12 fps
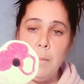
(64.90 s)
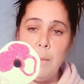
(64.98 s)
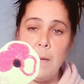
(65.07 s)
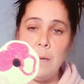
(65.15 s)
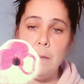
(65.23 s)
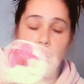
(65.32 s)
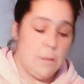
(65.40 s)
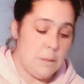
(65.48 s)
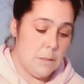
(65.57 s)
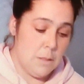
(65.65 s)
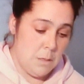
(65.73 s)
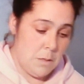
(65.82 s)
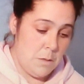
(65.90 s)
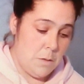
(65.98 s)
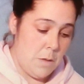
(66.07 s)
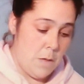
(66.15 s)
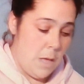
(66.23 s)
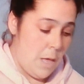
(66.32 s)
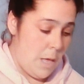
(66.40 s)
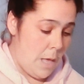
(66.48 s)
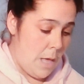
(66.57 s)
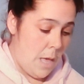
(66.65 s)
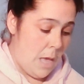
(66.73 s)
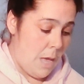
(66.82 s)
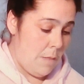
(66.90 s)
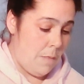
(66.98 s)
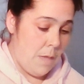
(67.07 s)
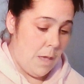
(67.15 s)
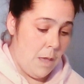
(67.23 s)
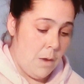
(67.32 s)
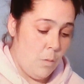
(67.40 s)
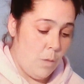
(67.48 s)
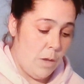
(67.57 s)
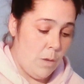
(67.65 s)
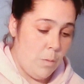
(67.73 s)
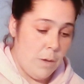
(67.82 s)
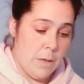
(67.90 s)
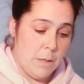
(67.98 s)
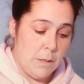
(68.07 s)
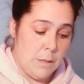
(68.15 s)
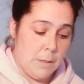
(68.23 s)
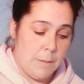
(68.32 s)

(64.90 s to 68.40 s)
petals, and then we will